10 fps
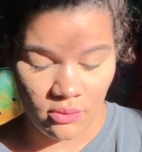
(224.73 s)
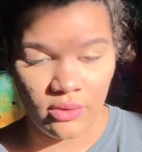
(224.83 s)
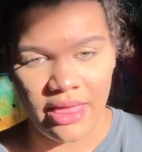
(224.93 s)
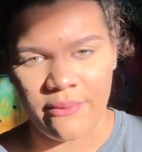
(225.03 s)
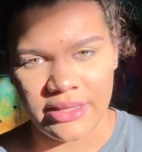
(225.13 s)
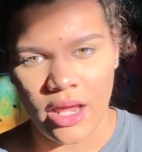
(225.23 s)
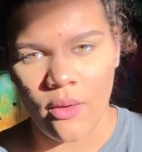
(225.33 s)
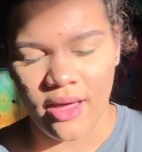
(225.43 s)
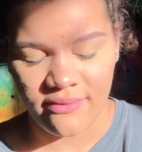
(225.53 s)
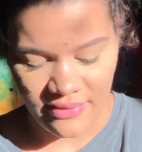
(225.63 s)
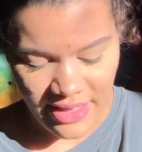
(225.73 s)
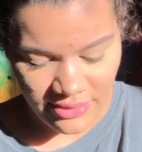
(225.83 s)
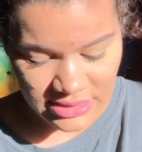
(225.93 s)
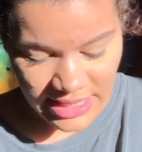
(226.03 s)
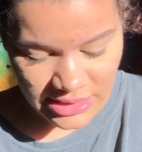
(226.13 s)
well that we know of and
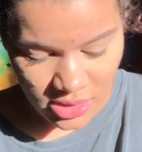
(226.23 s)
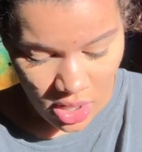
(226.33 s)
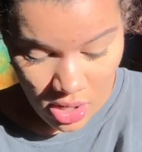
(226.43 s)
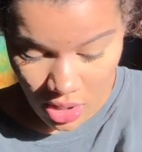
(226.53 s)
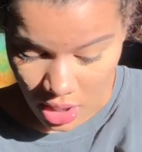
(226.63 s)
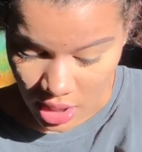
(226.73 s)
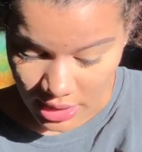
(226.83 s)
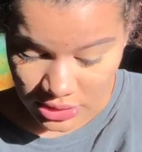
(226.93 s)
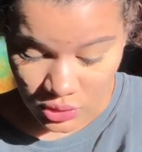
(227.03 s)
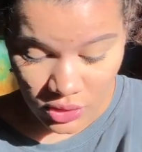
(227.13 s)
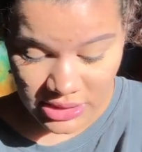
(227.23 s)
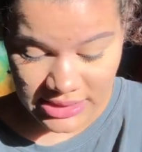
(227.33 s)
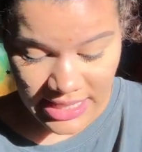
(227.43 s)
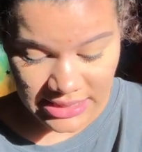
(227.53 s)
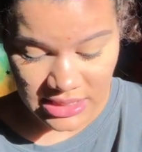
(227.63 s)
the states are Georgia,
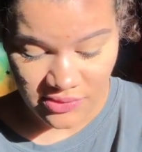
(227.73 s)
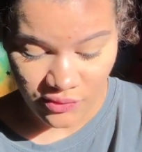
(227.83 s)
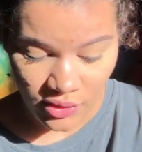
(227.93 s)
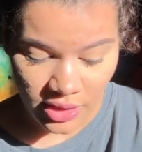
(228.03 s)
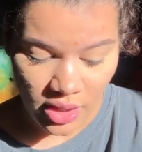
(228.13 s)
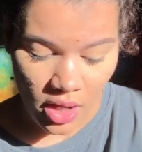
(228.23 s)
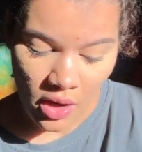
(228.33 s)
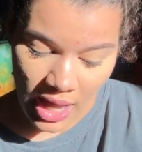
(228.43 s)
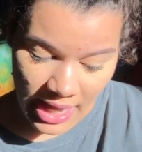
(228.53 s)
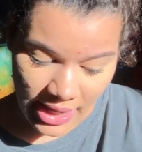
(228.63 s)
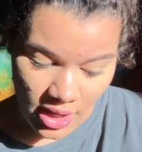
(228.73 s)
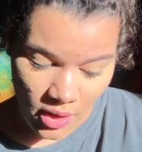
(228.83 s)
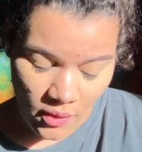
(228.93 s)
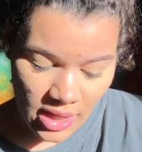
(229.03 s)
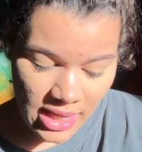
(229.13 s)
Texas, Florida,
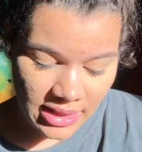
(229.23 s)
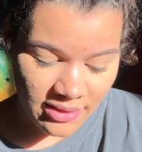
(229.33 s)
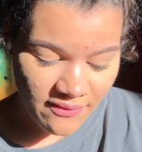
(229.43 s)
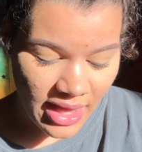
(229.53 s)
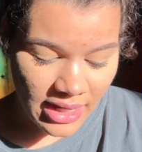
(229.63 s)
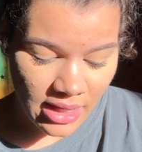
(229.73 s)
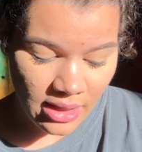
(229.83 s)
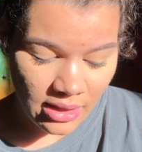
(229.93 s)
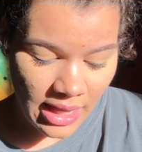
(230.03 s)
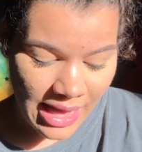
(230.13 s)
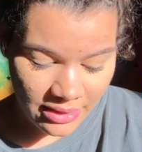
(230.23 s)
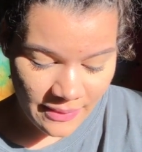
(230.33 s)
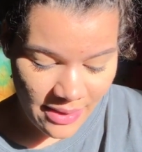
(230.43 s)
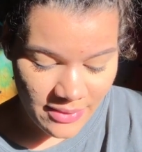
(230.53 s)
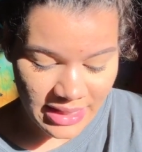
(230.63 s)
Ohio, Nevada,
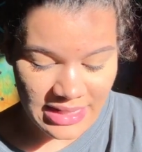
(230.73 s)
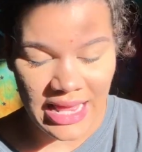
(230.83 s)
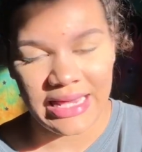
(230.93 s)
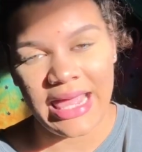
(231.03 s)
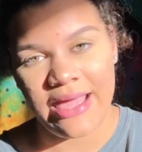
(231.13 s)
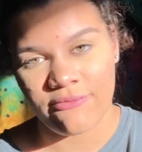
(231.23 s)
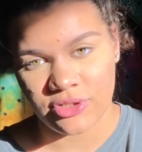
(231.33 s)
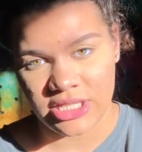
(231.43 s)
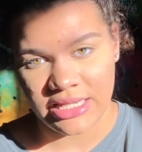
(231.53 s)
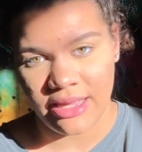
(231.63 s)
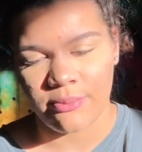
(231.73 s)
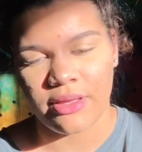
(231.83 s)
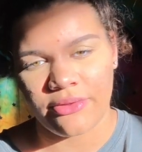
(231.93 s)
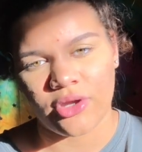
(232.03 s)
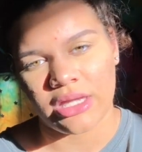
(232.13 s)
Alabama, Connecticut, and Virginia,
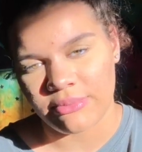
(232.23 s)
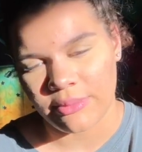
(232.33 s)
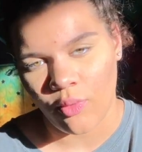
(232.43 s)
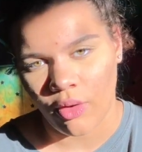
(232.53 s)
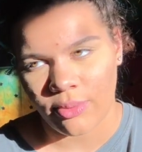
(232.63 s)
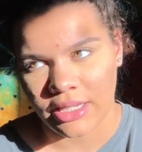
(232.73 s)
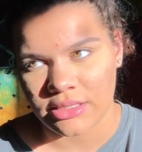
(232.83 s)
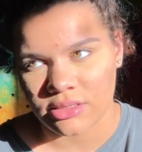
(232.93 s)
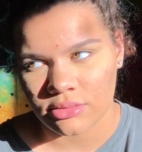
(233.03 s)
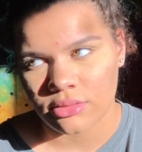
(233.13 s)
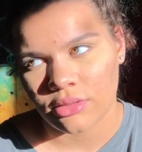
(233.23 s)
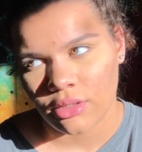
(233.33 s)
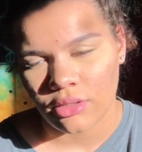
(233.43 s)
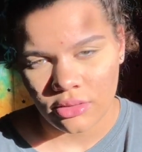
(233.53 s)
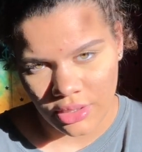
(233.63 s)
but there could be more because,
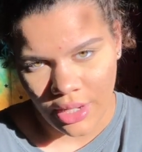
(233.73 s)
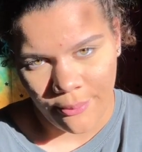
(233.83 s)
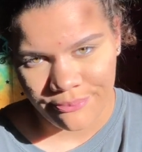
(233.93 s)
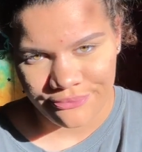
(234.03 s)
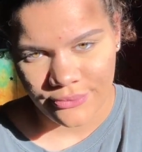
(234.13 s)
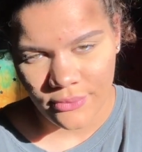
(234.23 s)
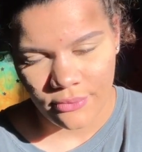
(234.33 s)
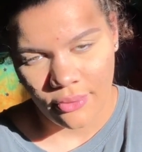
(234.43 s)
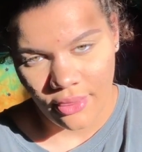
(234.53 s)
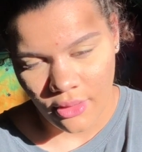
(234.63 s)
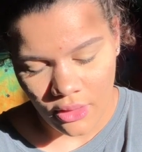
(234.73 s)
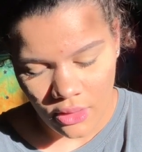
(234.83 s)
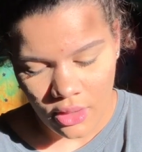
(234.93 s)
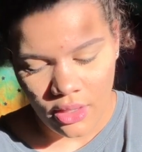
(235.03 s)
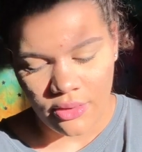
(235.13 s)
you know.
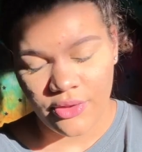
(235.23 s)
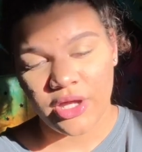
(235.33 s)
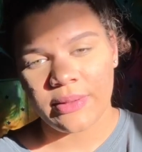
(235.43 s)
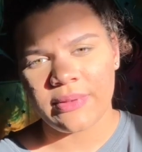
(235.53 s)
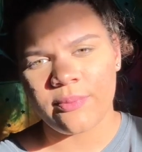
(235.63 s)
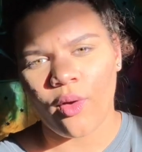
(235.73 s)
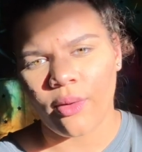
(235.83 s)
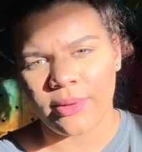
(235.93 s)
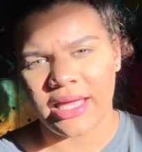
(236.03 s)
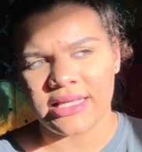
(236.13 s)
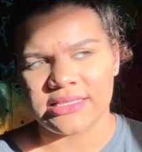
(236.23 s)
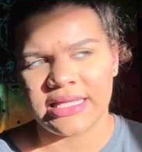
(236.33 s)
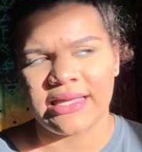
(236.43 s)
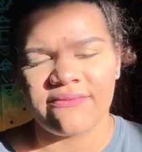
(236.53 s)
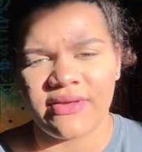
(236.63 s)
There could be more because
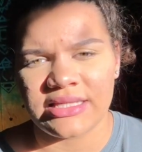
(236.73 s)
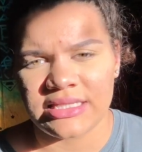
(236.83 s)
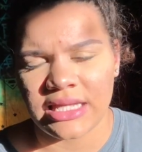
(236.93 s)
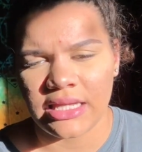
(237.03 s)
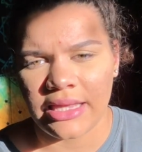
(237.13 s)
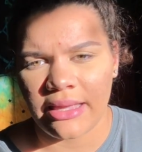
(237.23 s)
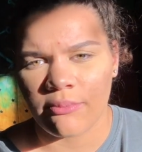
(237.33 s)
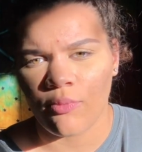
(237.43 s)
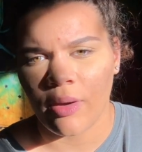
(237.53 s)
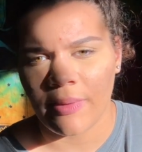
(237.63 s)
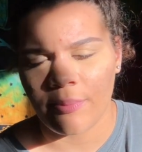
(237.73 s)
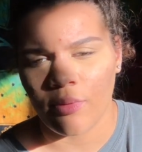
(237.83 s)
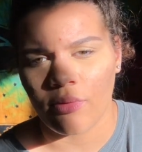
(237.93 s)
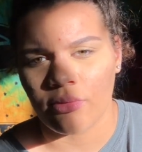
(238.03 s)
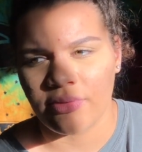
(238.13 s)
he confessed to killing more
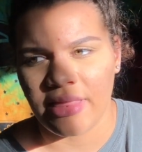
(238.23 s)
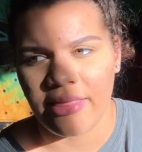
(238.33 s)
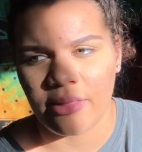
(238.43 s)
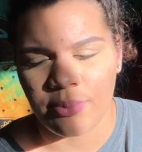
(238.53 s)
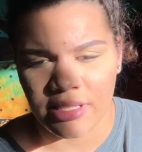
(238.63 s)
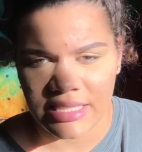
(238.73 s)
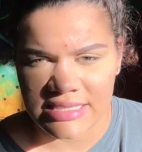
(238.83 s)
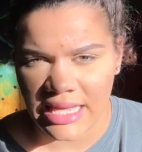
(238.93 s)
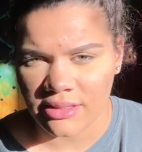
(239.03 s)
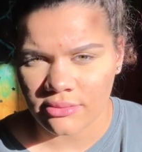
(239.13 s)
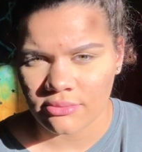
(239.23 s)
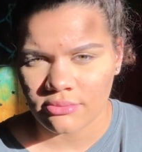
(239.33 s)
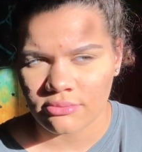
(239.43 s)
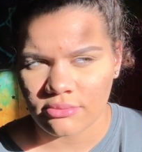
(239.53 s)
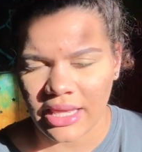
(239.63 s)
people than the police had
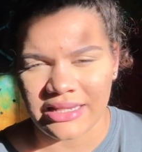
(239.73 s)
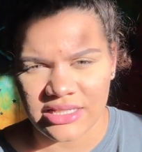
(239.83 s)
like